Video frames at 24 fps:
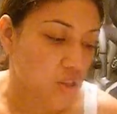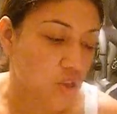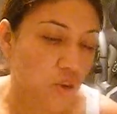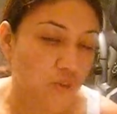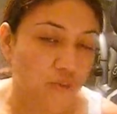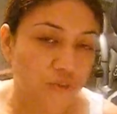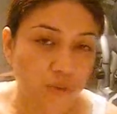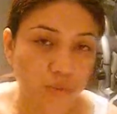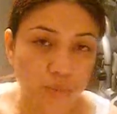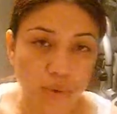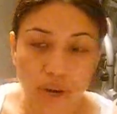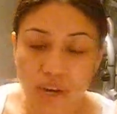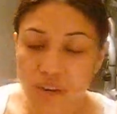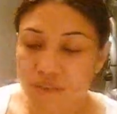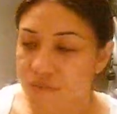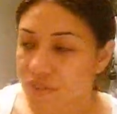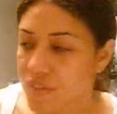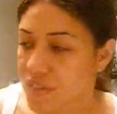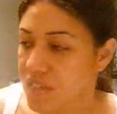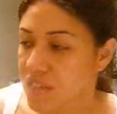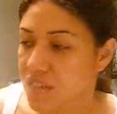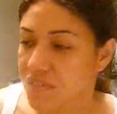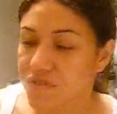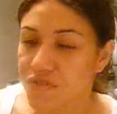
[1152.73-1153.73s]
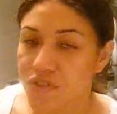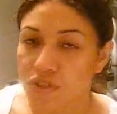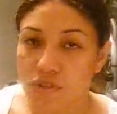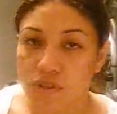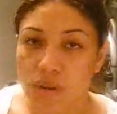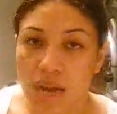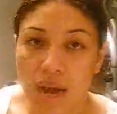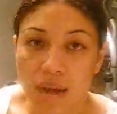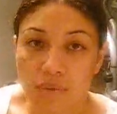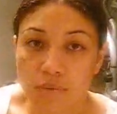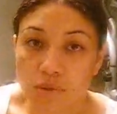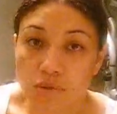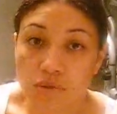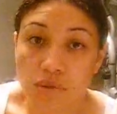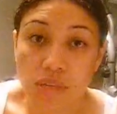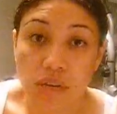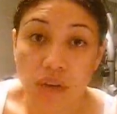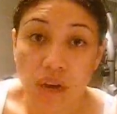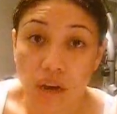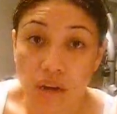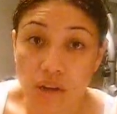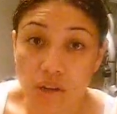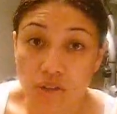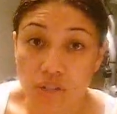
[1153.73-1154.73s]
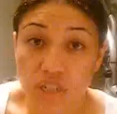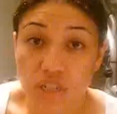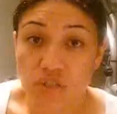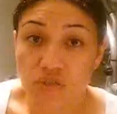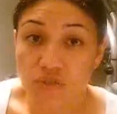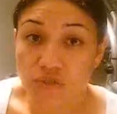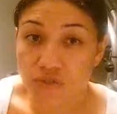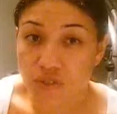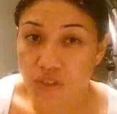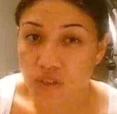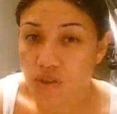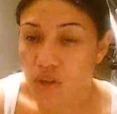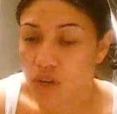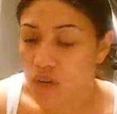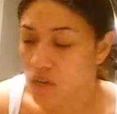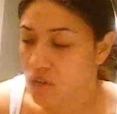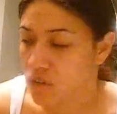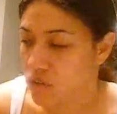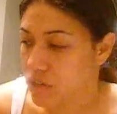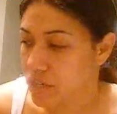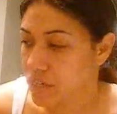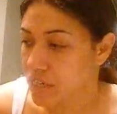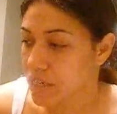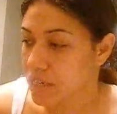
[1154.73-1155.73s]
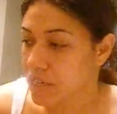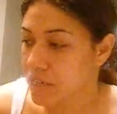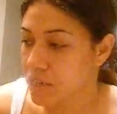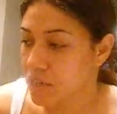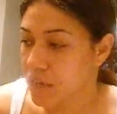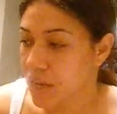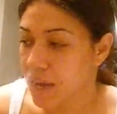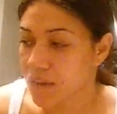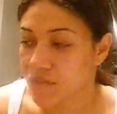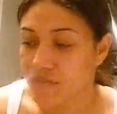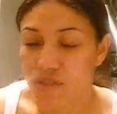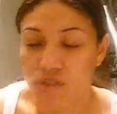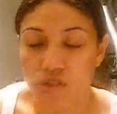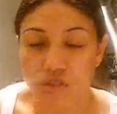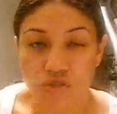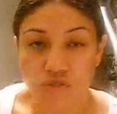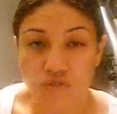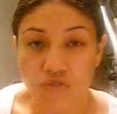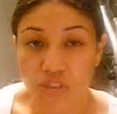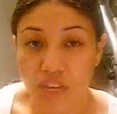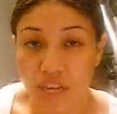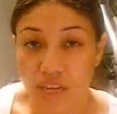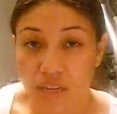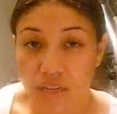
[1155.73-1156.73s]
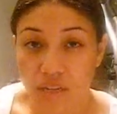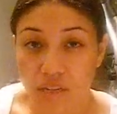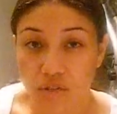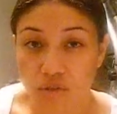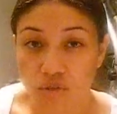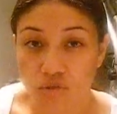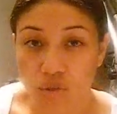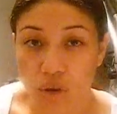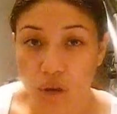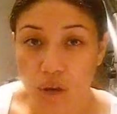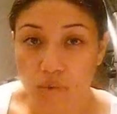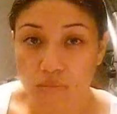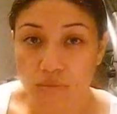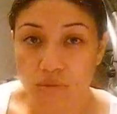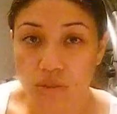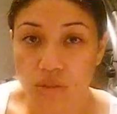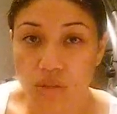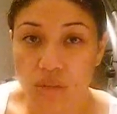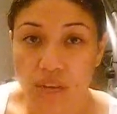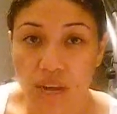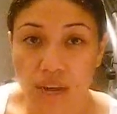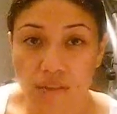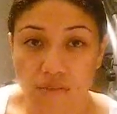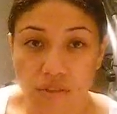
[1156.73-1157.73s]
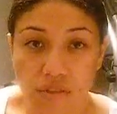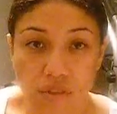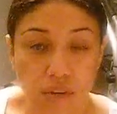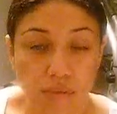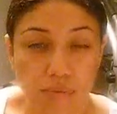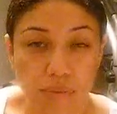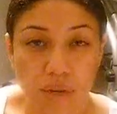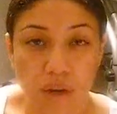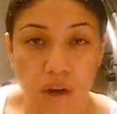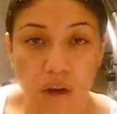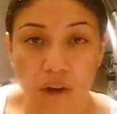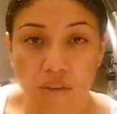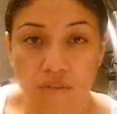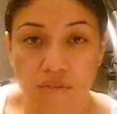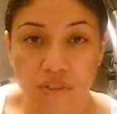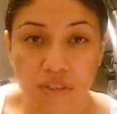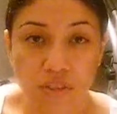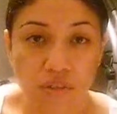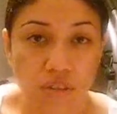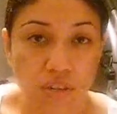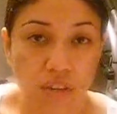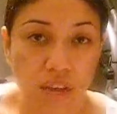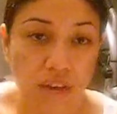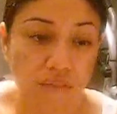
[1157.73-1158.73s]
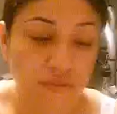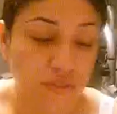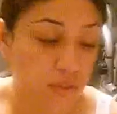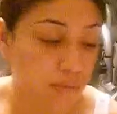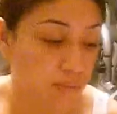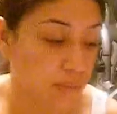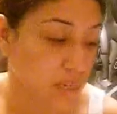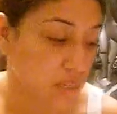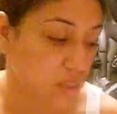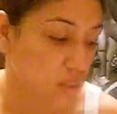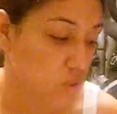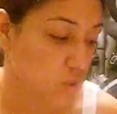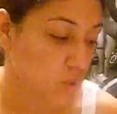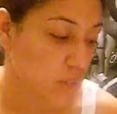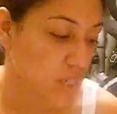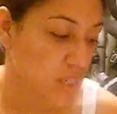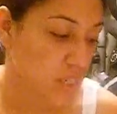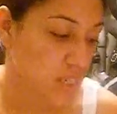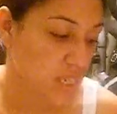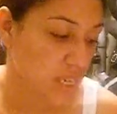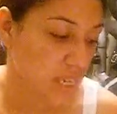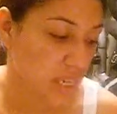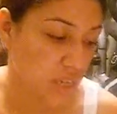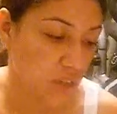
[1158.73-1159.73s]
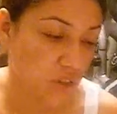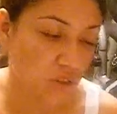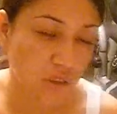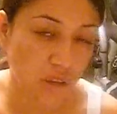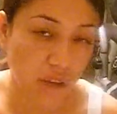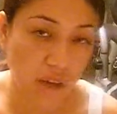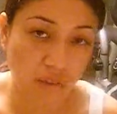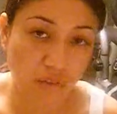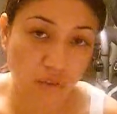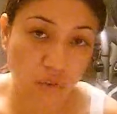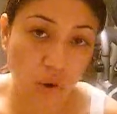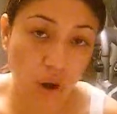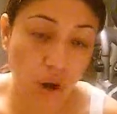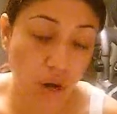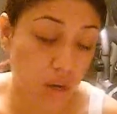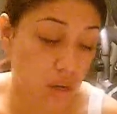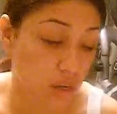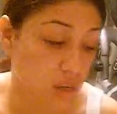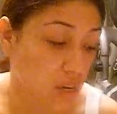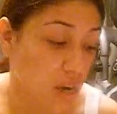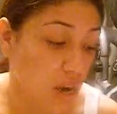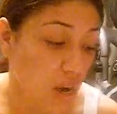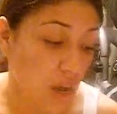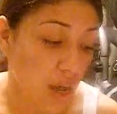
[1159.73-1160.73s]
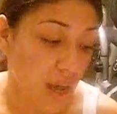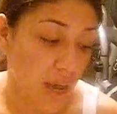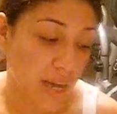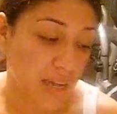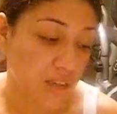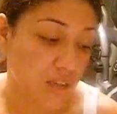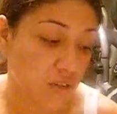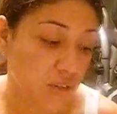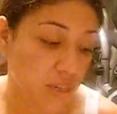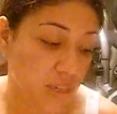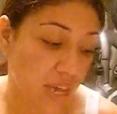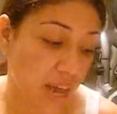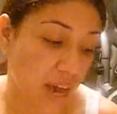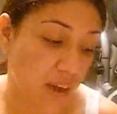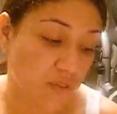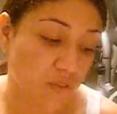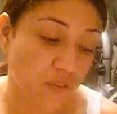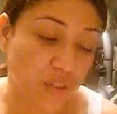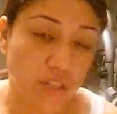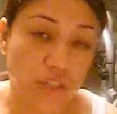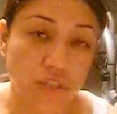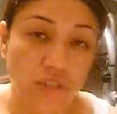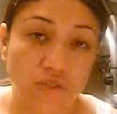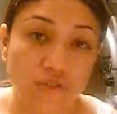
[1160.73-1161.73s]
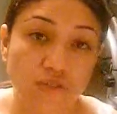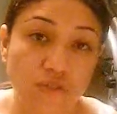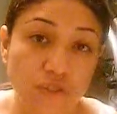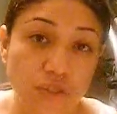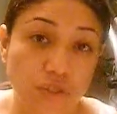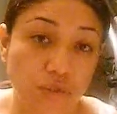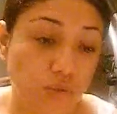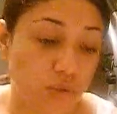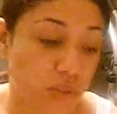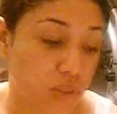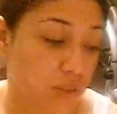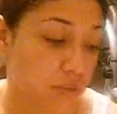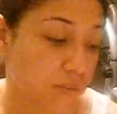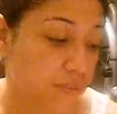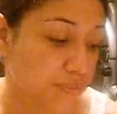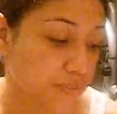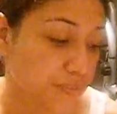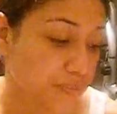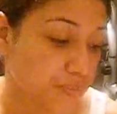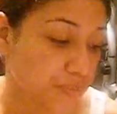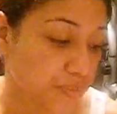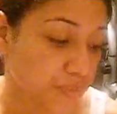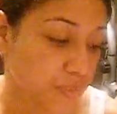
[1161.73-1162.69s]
So for breakfast, if you're absolutely hungry, you feel hungry, after you've taken your drops, you can have your cup of coffee, you can have some unsweet tea, you can have water, and you can have one of your fruits.